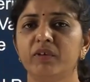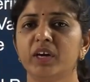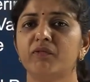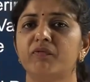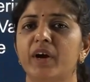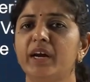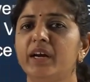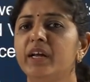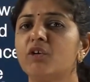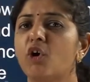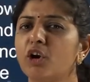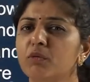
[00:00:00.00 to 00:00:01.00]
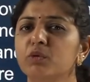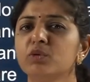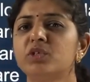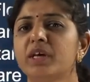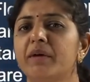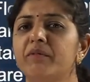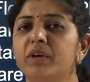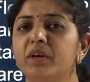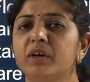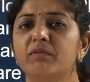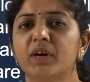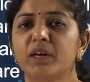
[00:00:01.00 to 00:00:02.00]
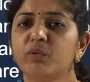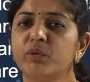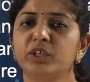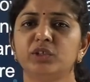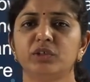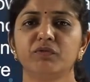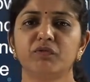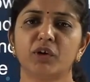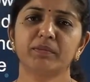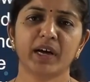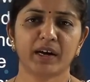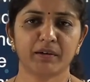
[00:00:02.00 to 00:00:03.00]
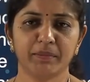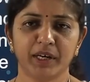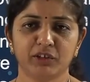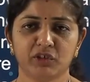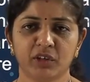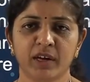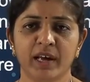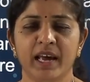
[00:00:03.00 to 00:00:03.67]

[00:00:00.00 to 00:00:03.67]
We are finding almost every year one question from that page.